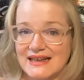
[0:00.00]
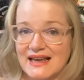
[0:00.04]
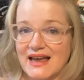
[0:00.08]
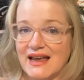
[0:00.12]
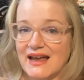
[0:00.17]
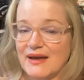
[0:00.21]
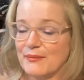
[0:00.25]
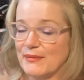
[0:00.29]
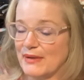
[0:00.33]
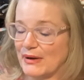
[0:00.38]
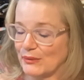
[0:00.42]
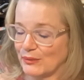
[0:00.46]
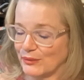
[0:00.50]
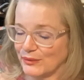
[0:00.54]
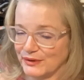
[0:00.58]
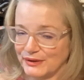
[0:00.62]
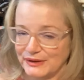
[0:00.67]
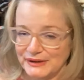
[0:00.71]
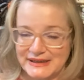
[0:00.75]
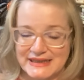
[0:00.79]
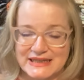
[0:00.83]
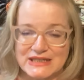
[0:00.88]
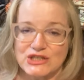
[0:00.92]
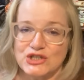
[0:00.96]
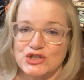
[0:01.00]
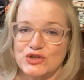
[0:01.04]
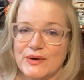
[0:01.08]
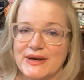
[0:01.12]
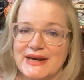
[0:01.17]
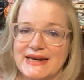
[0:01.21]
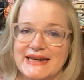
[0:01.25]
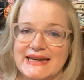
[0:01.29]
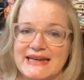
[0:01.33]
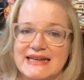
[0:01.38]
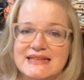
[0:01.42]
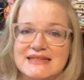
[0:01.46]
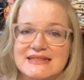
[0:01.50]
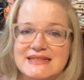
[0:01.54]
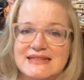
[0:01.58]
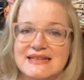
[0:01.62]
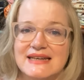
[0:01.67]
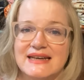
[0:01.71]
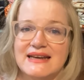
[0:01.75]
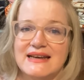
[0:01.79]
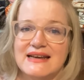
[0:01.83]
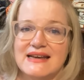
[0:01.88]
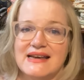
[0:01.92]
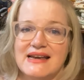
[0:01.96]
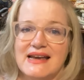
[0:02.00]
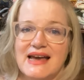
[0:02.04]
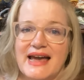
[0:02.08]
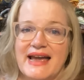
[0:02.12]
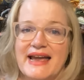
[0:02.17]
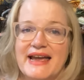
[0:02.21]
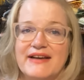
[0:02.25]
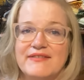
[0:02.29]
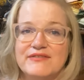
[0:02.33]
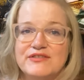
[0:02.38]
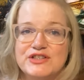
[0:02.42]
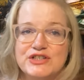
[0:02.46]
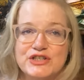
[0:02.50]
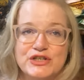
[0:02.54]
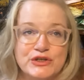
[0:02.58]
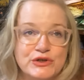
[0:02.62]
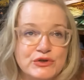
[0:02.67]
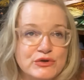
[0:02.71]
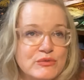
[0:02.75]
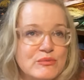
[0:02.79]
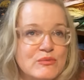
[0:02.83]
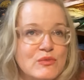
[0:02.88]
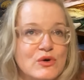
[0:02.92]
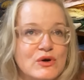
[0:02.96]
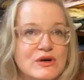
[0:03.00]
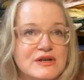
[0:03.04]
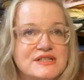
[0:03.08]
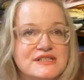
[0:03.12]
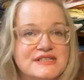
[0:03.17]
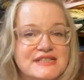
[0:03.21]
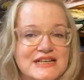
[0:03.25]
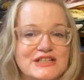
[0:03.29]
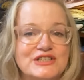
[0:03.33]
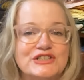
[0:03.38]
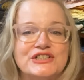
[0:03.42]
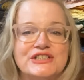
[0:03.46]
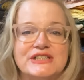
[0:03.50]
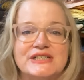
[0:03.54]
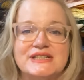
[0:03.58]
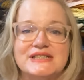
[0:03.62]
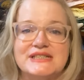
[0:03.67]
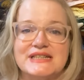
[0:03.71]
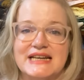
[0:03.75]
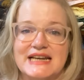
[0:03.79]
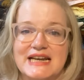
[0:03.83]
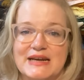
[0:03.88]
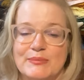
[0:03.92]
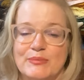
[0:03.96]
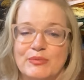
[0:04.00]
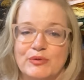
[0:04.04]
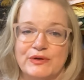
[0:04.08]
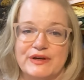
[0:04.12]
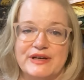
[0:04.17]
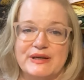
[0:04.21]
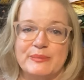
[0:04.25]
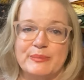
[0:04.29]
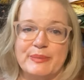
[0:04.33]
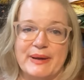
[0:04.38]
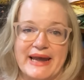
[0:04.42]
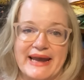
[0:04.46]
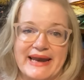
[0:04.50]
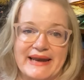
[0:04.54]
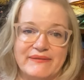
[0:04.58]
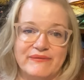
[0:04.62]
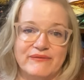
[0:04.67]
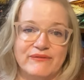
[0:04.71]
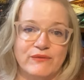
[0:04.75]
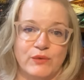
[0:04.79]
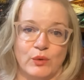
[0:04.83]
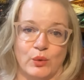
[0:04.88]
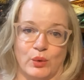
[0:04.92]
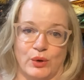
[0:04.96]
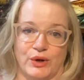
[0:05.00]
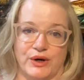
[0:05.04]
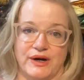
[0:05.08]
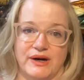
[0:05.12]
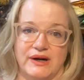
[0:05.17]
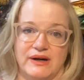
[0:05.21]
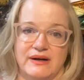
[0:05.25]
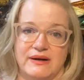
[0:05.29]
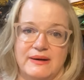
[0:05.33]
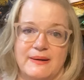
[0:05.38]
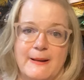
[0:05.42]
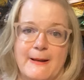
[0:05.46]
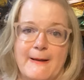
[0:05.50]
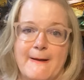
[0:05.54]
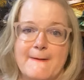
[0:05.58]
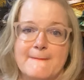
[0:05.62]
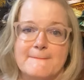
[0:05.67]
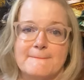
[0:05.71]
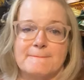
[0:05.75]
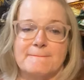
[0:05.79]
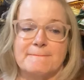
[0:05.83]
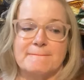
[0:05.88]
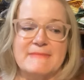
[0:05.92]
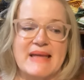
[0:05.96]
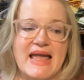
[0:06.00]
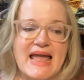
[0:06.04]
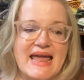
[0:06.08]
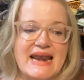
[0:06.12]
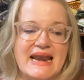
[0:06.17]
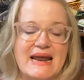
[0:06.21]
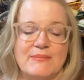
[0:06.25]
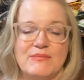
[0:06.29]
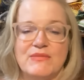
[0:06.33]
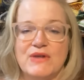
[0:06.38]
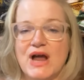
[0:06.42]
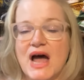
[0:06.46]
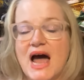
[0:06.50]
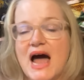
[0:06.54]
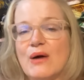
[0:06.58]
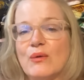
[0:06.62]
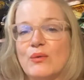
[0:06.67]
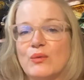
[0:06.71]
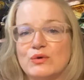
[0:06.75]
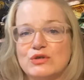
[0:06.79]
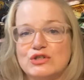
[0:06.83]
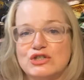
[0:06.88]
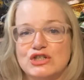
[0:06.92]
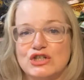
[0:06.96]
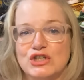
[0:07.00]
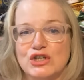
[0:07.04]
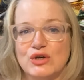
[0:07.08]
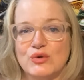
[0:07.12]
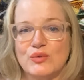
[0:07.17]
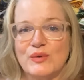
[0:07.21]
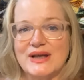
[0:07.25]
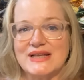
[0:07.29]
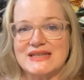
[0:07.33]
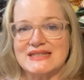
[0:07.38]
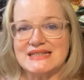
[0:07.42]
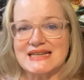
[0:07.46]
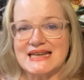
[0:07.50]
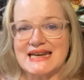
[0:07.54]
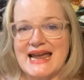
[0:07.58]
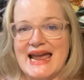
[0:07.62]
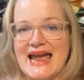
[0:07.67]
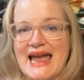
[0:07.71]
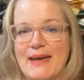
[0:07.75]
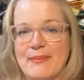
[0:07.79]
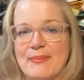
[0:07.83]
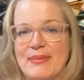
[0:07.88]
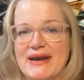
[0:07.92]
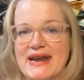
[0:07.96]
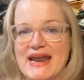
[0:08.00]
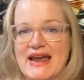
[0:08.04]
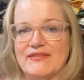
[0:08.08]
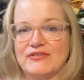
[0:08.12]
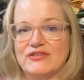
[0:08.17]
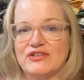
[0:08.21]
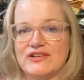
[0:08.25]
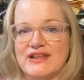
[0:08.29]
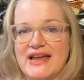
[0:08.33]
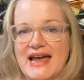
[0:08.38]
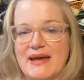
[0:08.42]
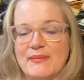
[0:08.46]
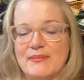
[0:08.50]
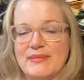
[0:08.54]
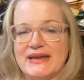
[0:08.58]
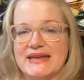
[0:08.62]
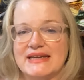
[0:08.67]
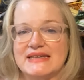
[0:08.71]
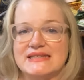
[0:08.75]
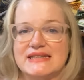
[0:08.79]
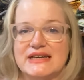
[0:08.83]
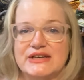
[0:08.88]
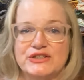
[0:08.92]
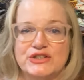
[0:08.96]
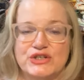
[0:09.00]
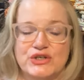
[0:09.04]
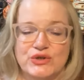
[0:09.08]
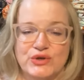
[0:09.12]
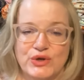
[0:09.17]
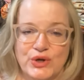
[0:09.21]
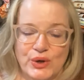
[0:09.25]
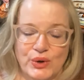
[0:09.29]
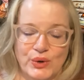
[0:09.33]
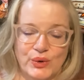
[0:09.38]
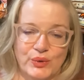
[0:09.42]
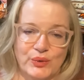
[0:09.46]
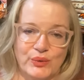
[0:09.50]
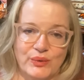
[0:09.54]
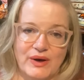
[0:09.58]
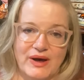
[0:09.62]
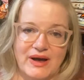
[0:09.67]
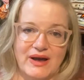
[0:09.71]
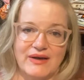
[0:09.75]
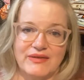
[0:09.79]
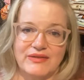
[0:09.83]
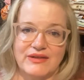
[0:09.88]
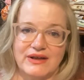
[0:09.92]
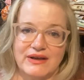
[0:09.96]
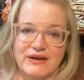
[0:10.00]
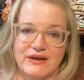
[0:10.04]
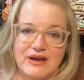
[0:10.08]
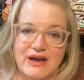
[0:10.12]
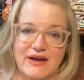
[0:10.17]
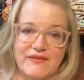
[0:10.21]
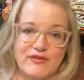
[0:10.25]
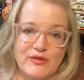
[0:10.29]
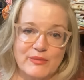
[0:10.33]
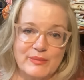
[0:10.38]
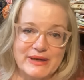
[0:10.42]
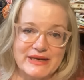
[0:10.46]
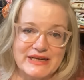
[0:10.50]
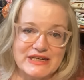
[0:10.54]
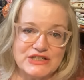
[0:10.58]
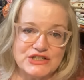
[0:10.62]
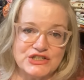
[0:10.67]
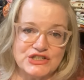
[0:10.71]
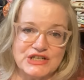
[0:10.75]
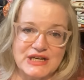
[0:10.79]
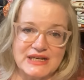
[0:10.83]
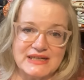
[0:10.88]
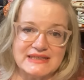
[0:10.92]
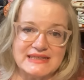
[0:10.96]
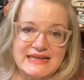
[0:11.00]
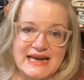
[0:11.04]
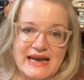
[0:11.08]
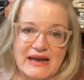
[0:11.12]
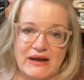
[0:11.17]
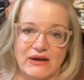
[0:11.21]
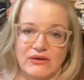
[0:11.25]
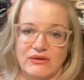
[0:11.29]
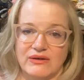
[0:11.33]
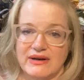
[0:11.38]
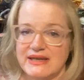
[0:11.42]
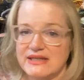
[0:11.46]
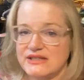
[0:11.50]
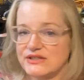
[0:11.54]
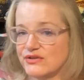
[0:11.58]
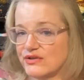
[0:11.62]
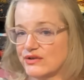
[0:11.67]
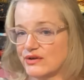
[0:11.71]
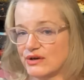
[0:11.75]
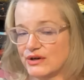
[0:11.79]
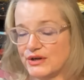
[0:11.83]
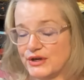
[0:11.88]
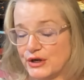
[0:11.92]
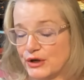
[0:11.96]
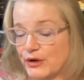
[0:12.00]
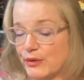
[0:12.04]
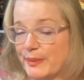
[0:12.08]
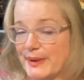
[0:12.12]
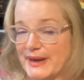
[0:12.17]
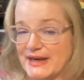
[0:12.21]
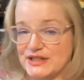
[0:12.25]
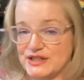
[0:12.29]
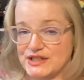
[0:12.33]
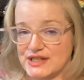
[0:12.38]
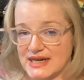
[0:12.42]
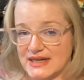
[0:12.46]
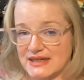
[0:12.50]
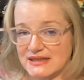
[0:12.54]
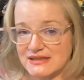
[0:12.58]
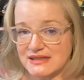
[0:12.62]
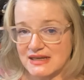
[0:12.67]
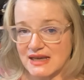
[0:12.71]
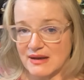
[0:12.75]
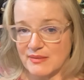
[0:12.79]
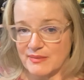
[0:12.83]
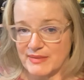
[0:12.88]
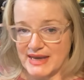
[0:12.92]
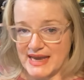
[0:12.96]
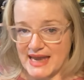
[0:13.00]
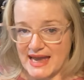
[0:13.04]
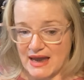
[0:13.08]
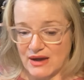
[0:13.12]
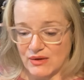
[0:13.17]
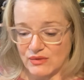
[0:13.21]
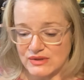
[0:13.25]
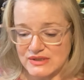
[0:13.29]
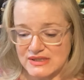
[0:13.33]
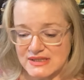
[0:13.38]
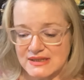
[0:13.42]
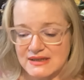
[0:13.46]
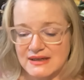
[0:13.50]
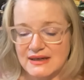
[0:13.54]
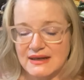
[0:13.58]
I really enjoyed it. I have 2 more sessions that I prepaid for, and I'm not sure what's going to happen after that because, as you know, the government is shut down, and so there are no paychecks coming out.